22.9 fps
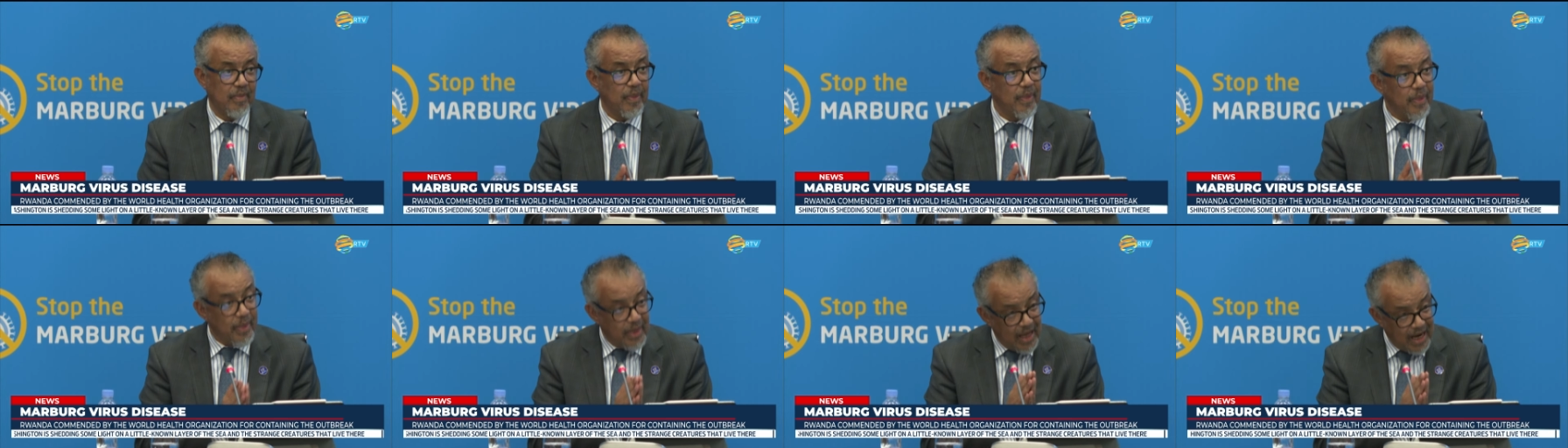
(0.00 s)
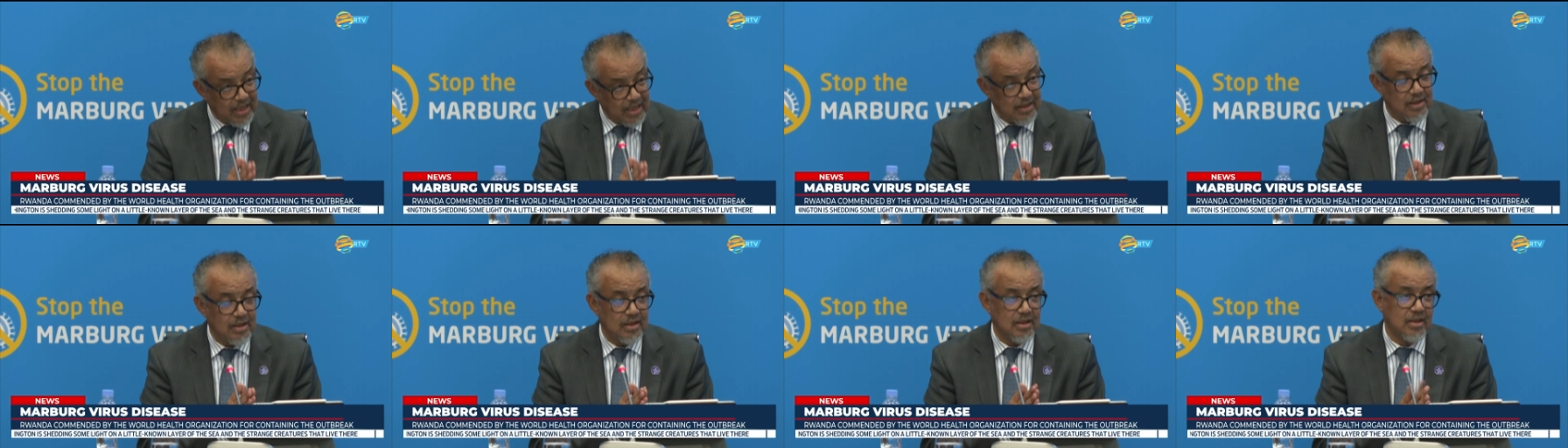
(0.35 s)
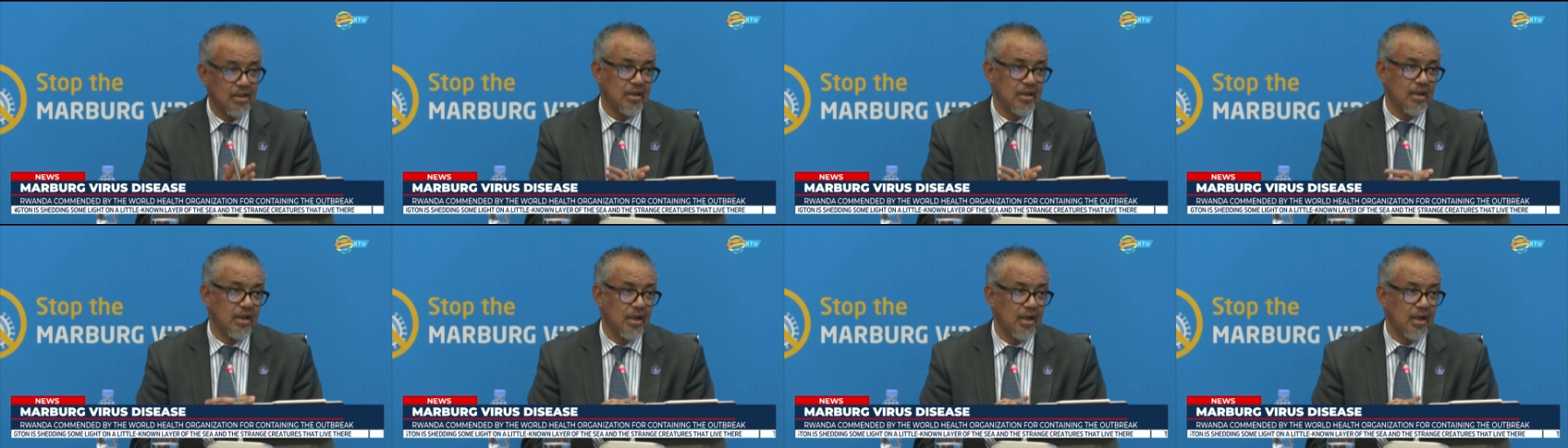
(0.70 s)
That's
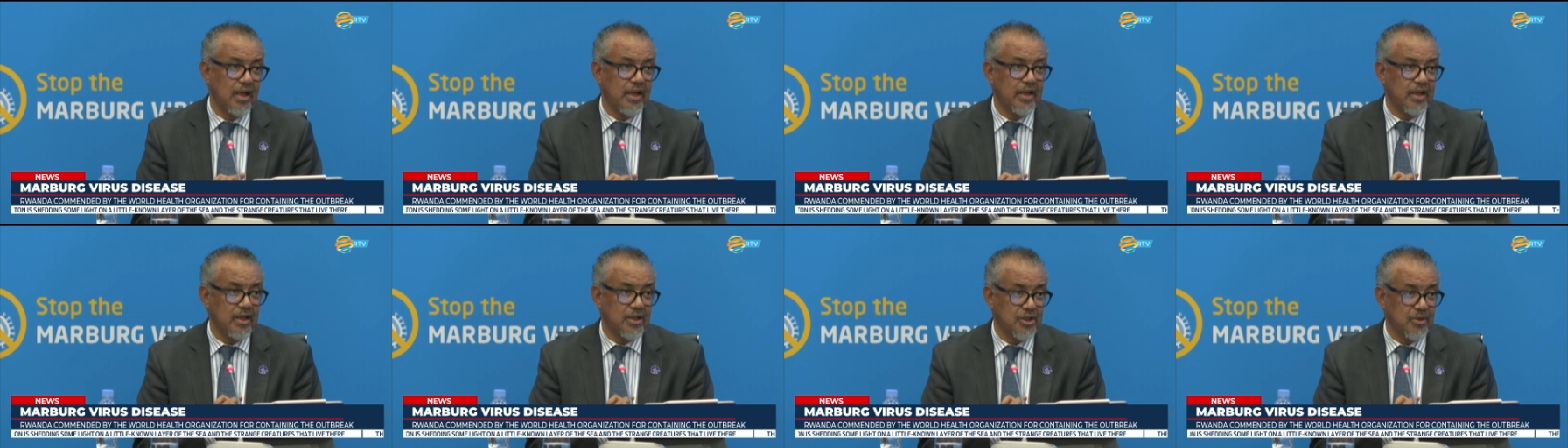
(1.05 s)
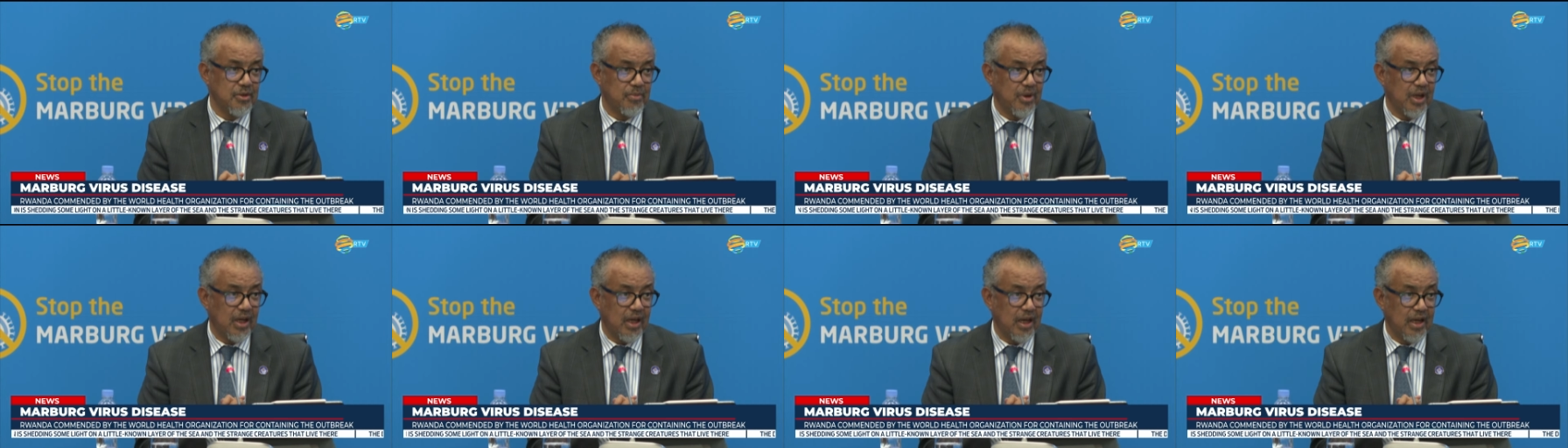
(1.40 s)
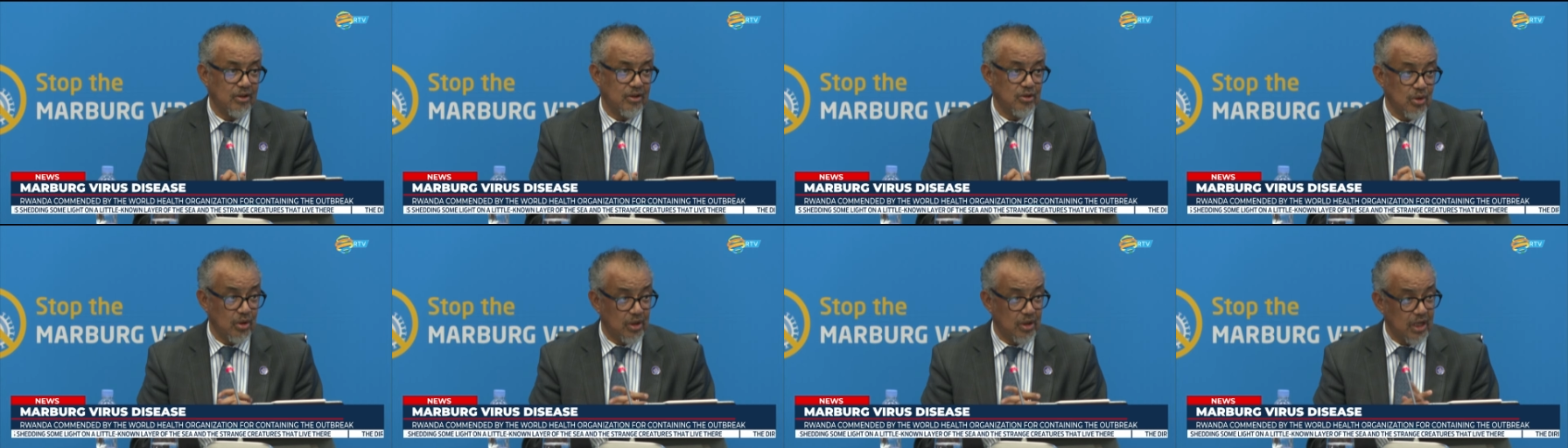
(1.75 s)
leadership
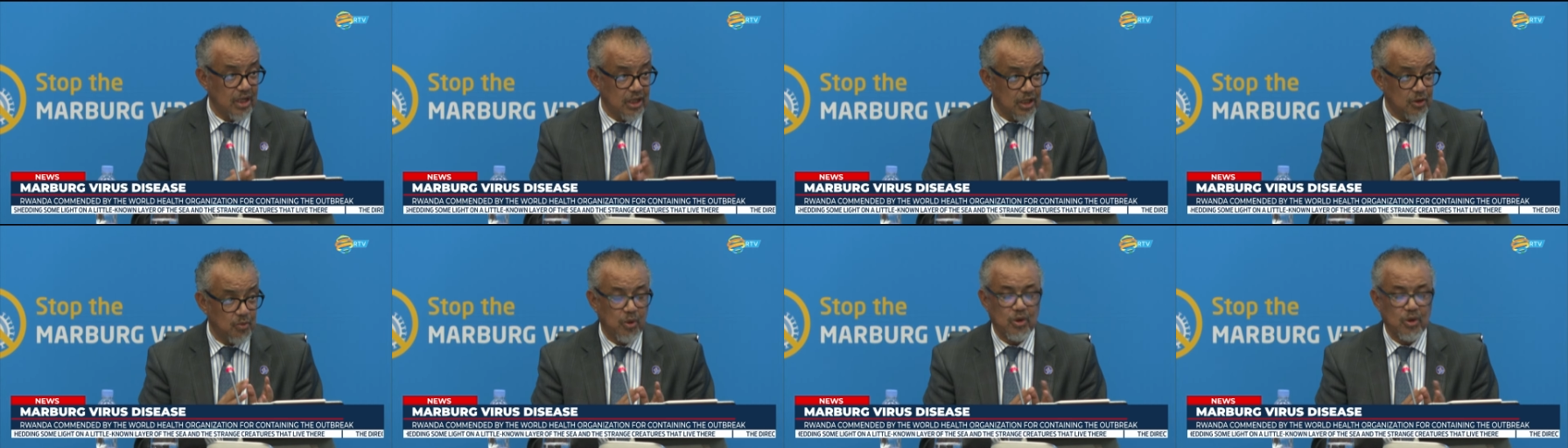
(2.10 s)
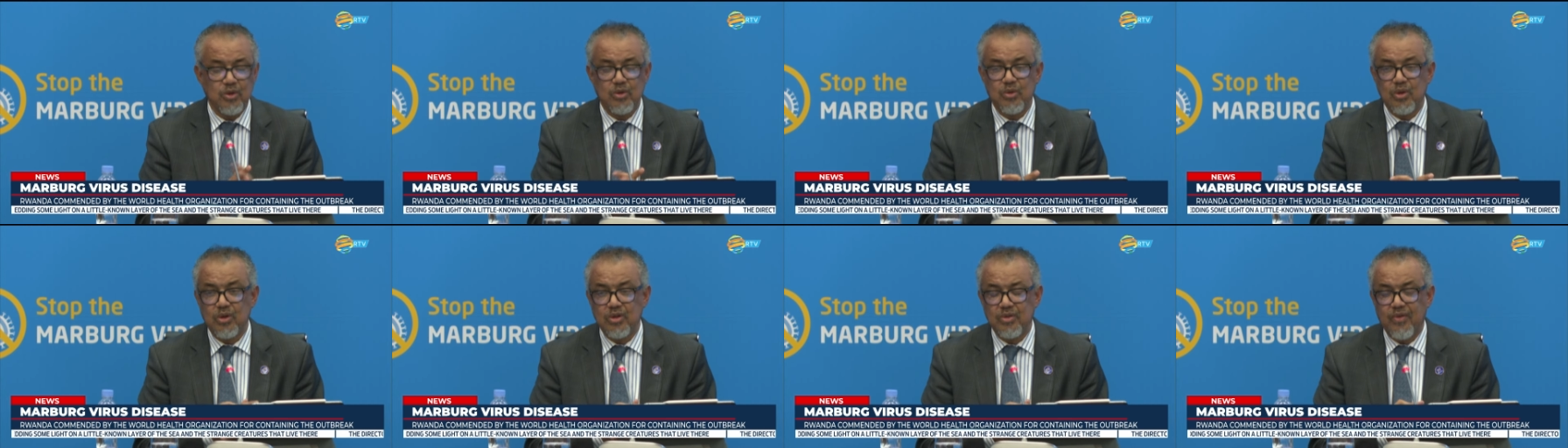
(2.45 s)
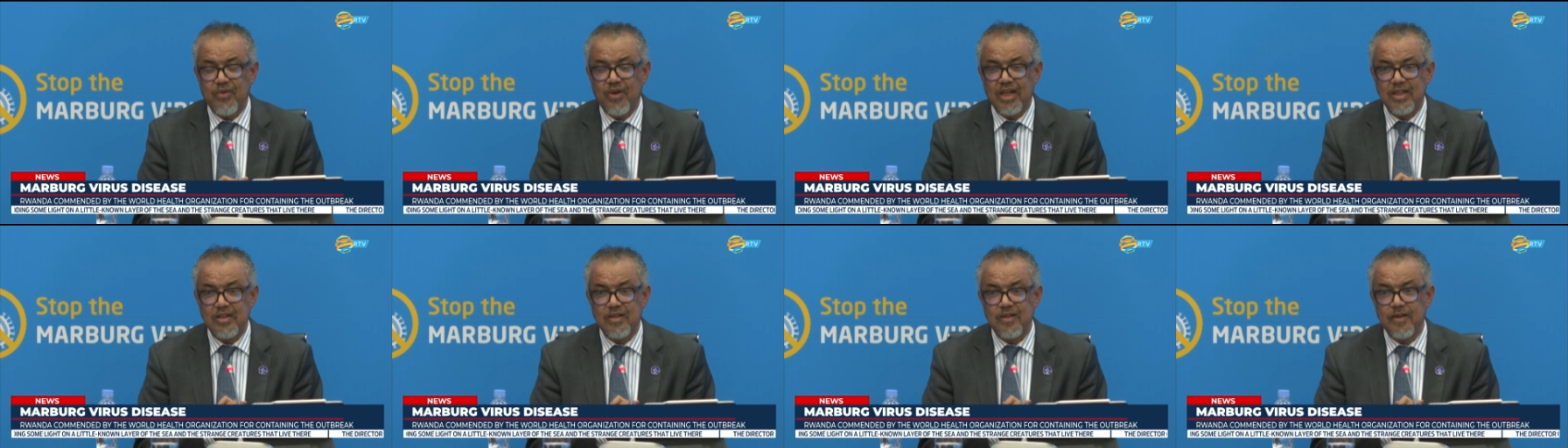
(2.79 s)
again. So the response was
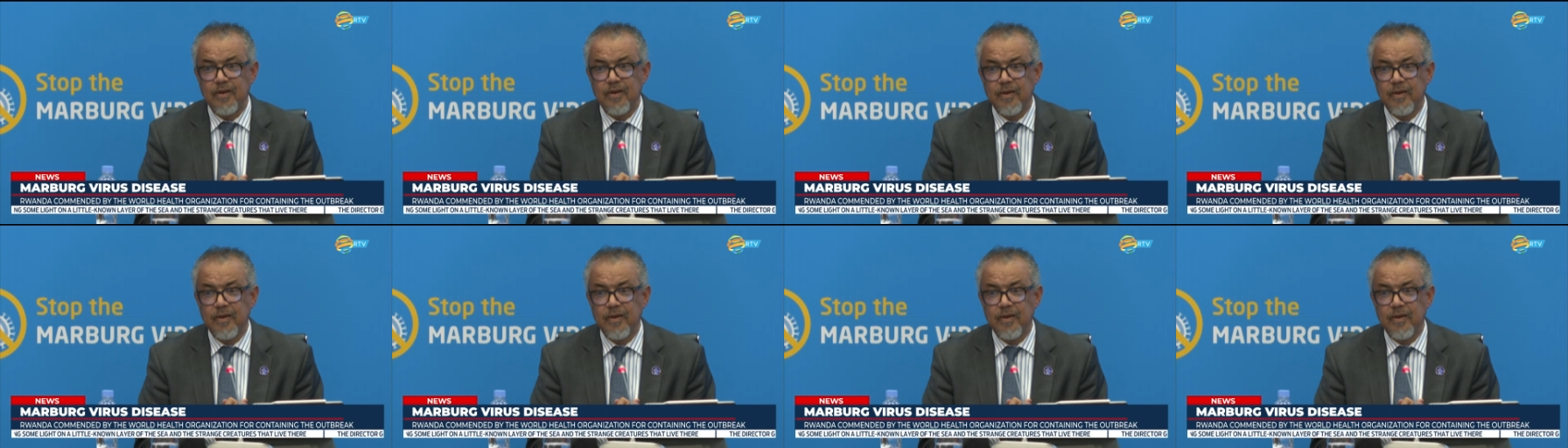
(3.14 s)
fast.